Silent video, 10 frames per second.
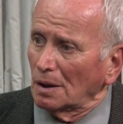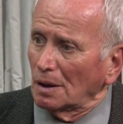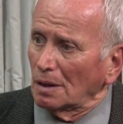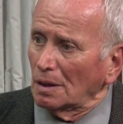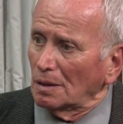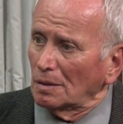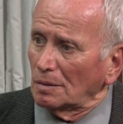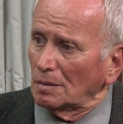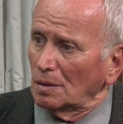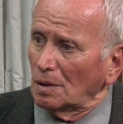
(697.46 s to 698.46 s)
That is
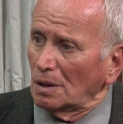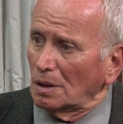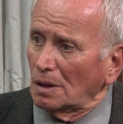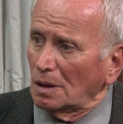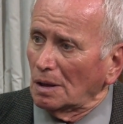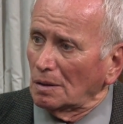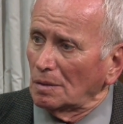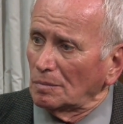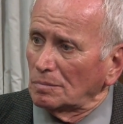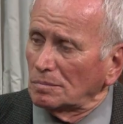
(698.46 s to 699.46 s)
correct. You
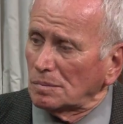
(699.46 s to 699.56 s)
could get